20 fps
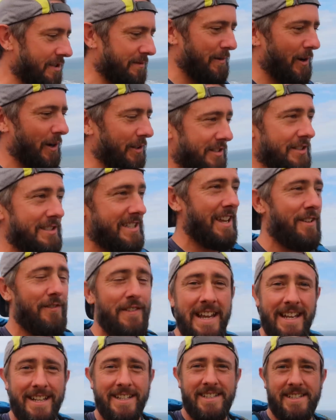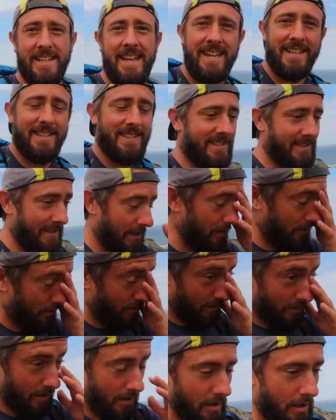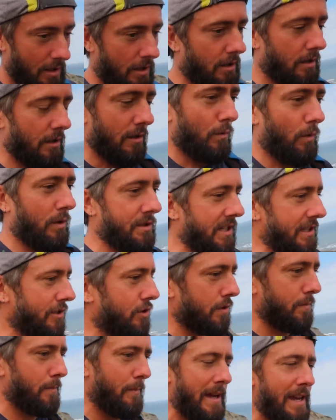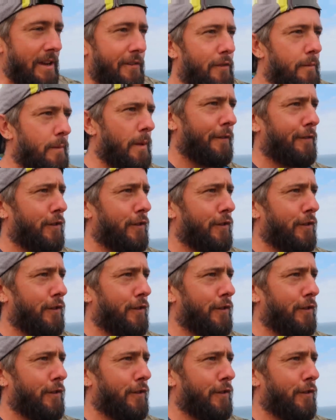of smoke. Does he even exist? Was he just me from the